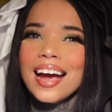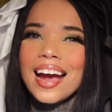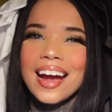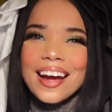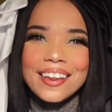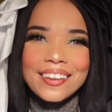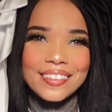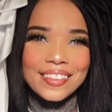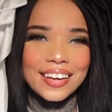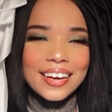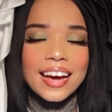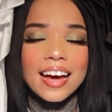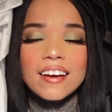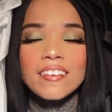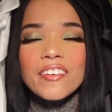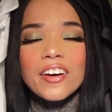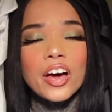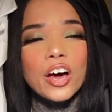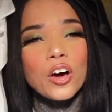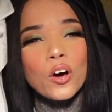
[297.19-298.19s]
and they
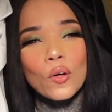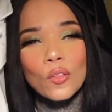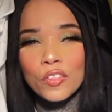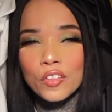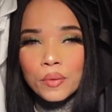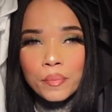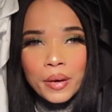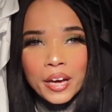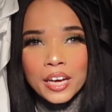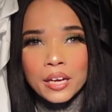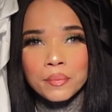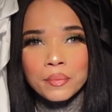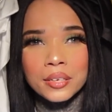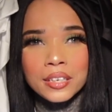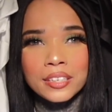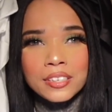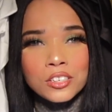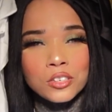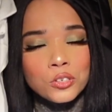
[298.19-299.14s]
have healthy babies.